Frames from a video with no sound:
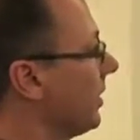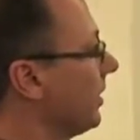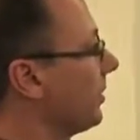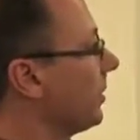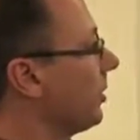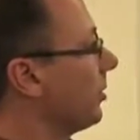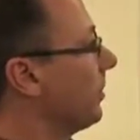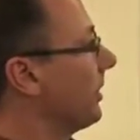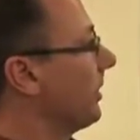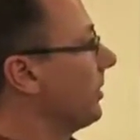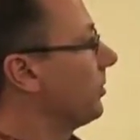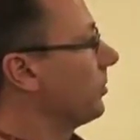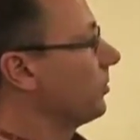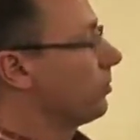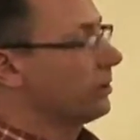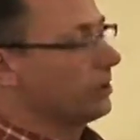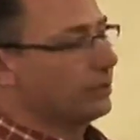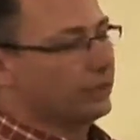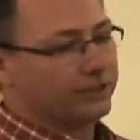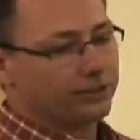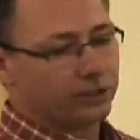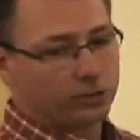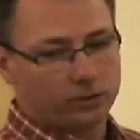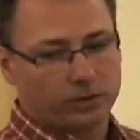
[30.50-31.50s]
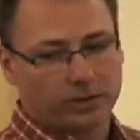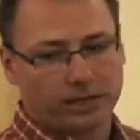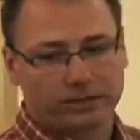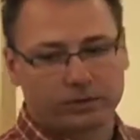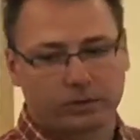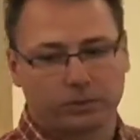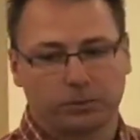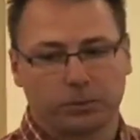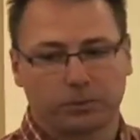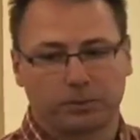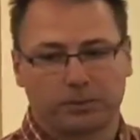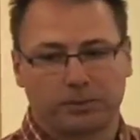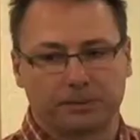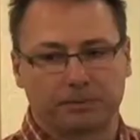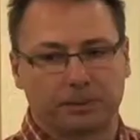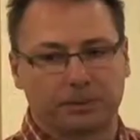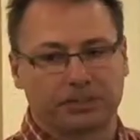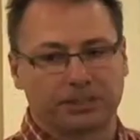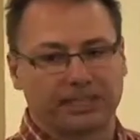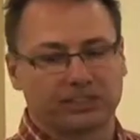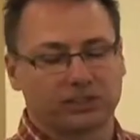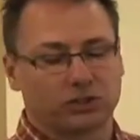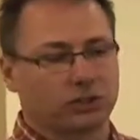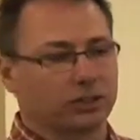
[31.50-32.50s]
little introductory about
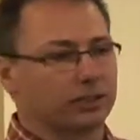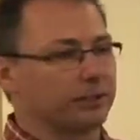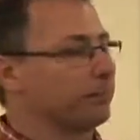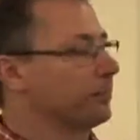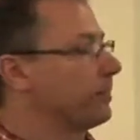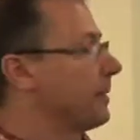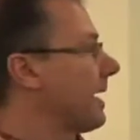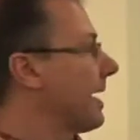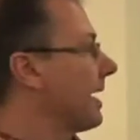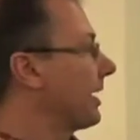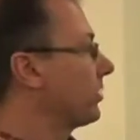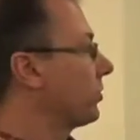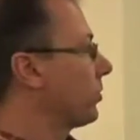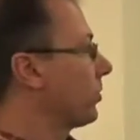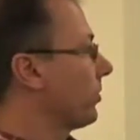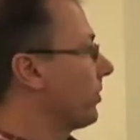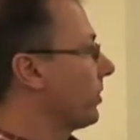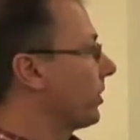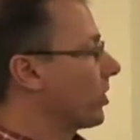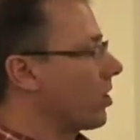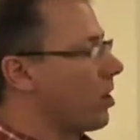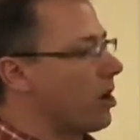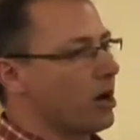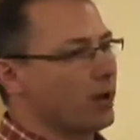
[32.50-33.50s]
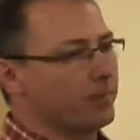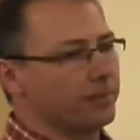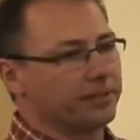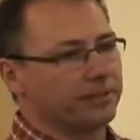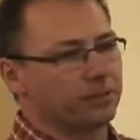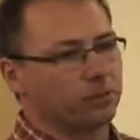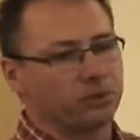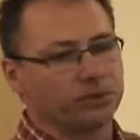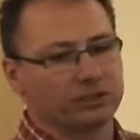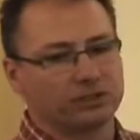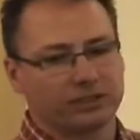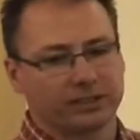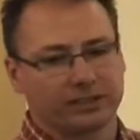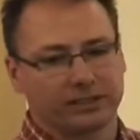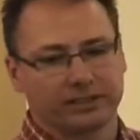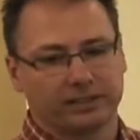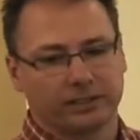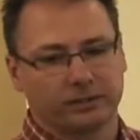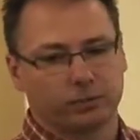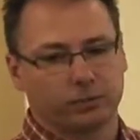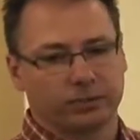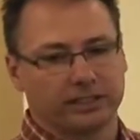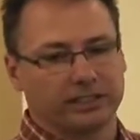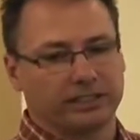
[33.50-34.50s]
potential impacts, sort of the common ones
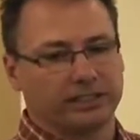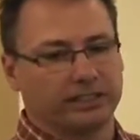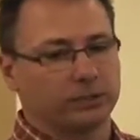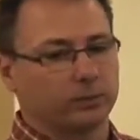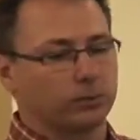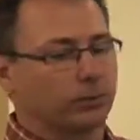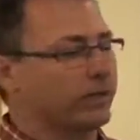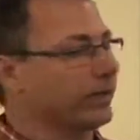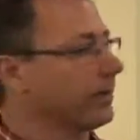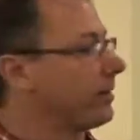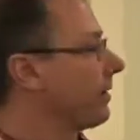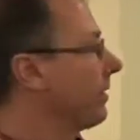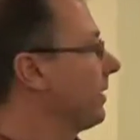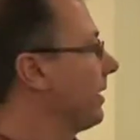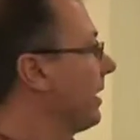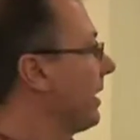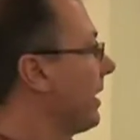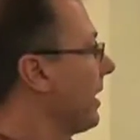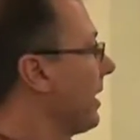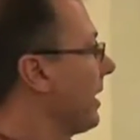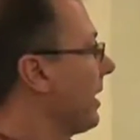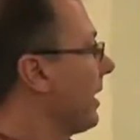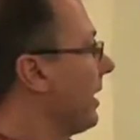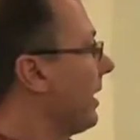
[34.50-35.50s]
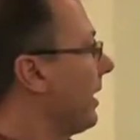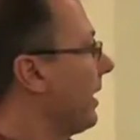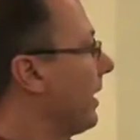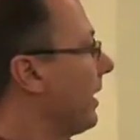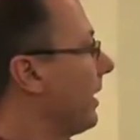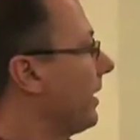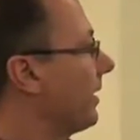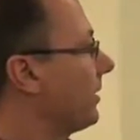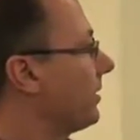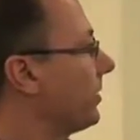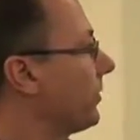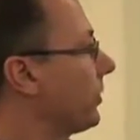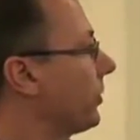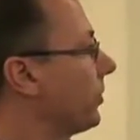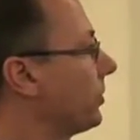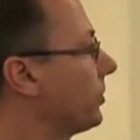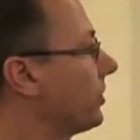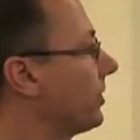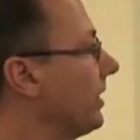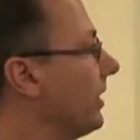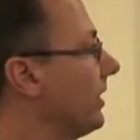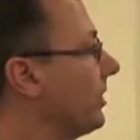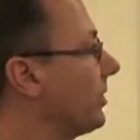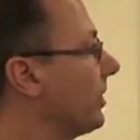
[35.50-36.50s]
that we deal with to
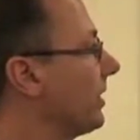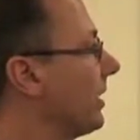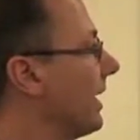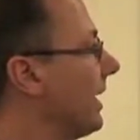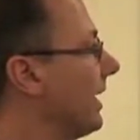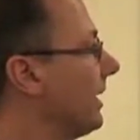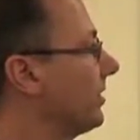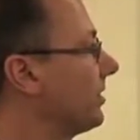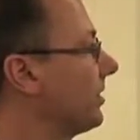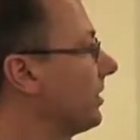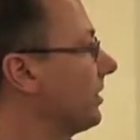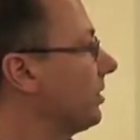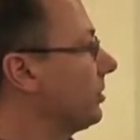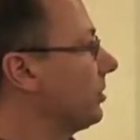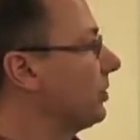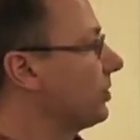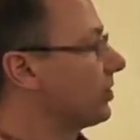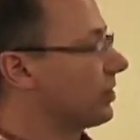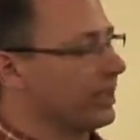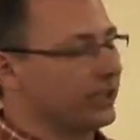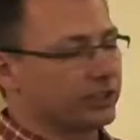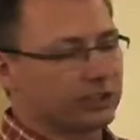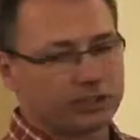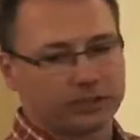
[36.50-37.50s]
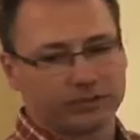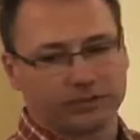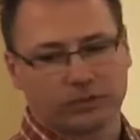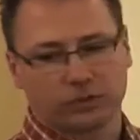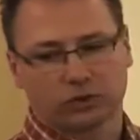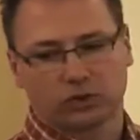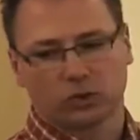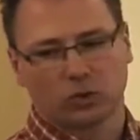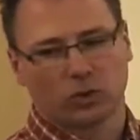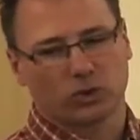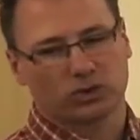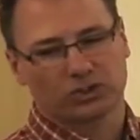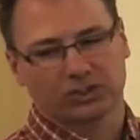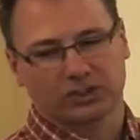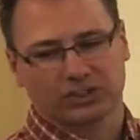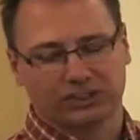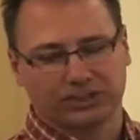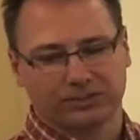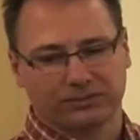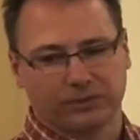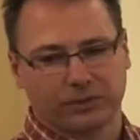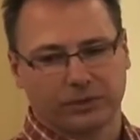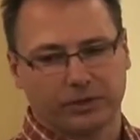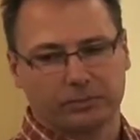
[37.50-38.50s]
First Nation lands, a little discussion of their sources,
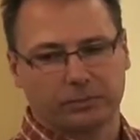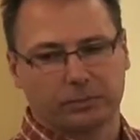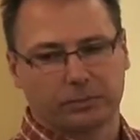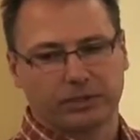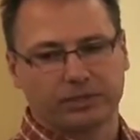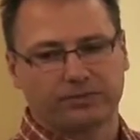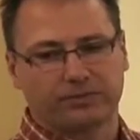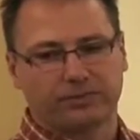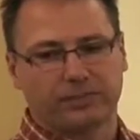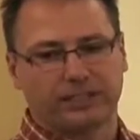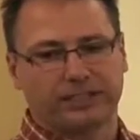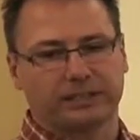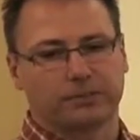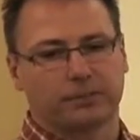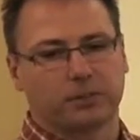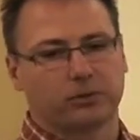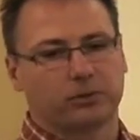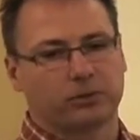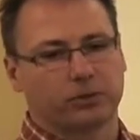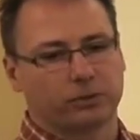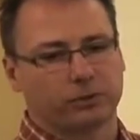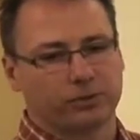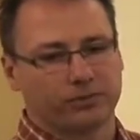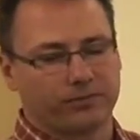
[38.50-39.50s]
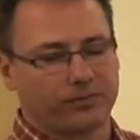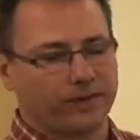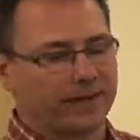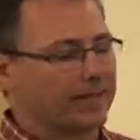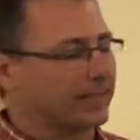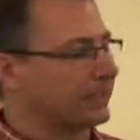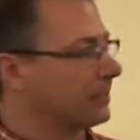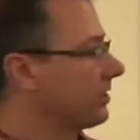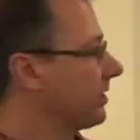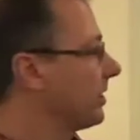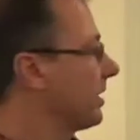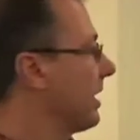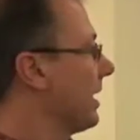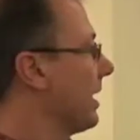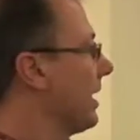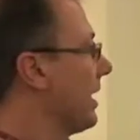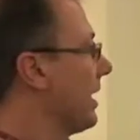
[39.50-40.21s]
and very briefly about their effects.